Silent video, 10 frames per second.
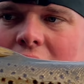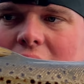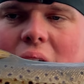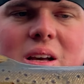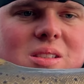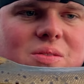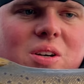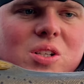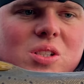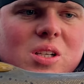Nice
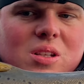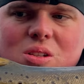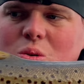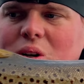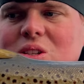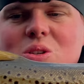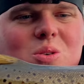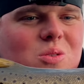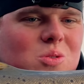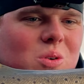fish. The
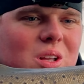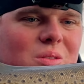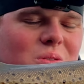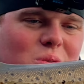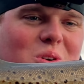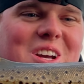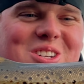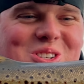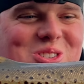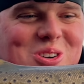22, 23
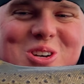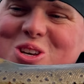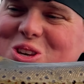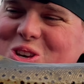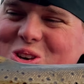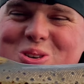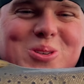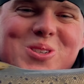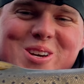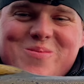inches are
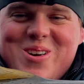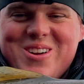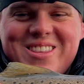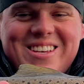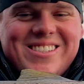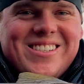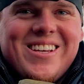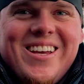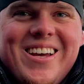huge compared to these.